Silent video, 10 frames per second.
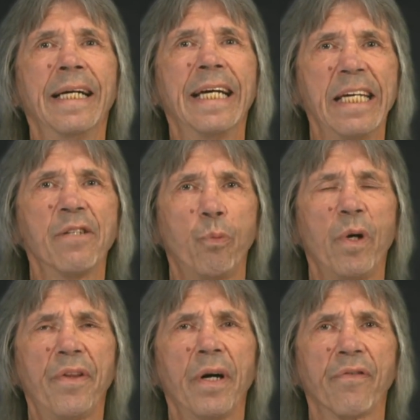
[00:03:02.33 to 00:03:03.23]
He's
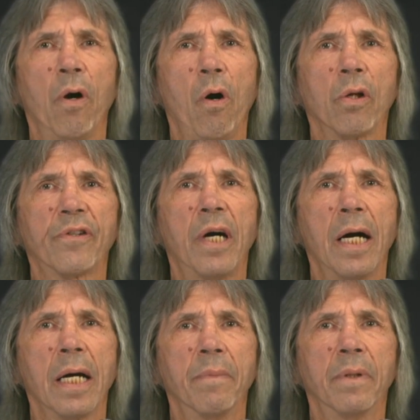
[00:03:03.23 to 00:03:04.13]
with us all the
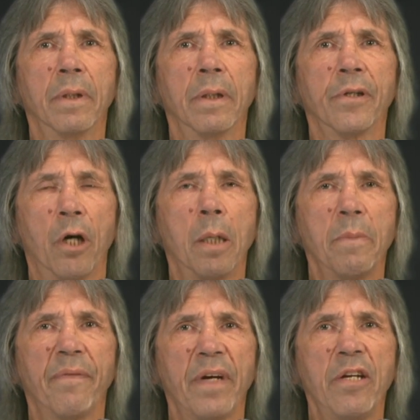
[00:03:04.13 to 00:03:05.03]
time. The
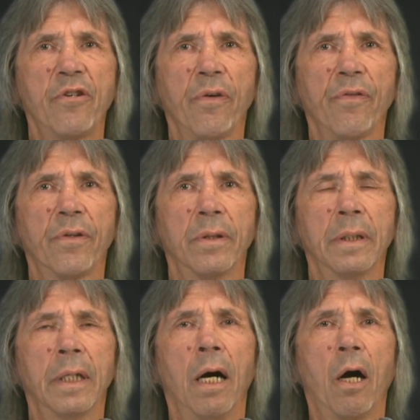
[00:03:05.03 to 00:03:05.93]
army of angels
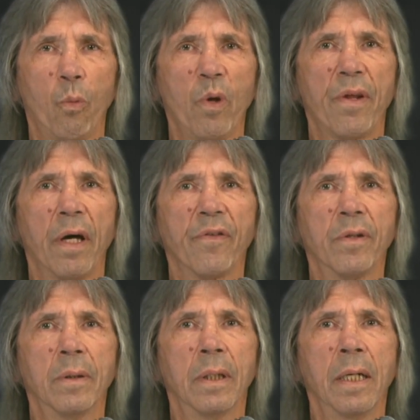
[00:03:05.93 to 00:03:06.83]
are with us.
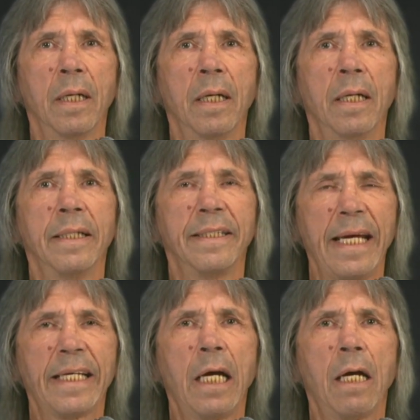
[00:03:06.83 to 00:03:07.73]

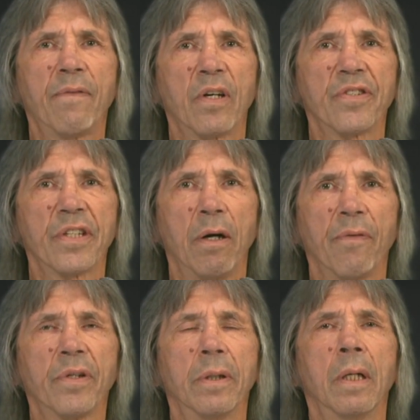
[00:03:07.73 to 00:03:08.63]
Take care of
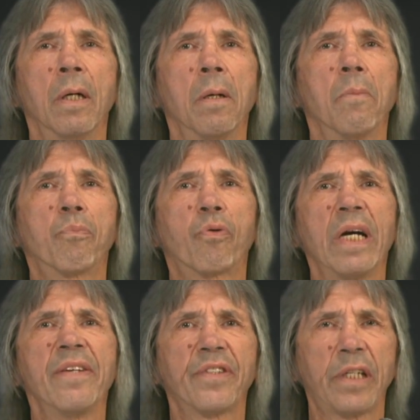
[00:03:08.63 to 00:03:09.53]
ourselves.
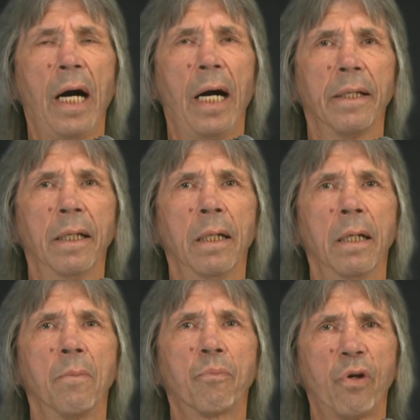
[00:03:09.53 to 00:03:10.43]
Praise God.
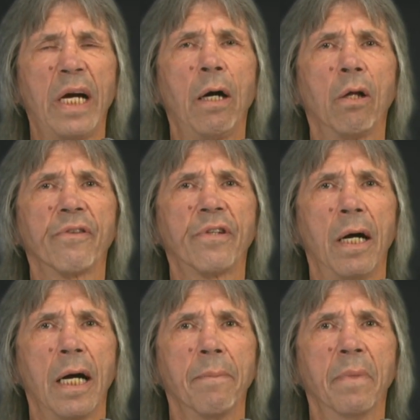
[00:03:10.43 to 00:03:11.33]
Pray all the
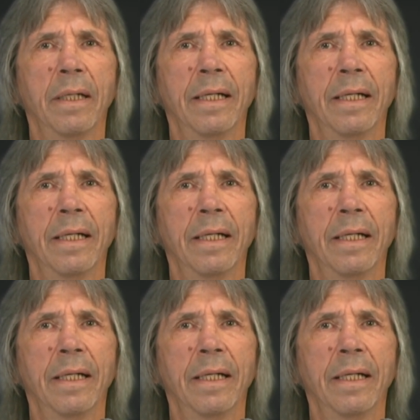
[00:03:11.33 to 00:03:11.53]
time.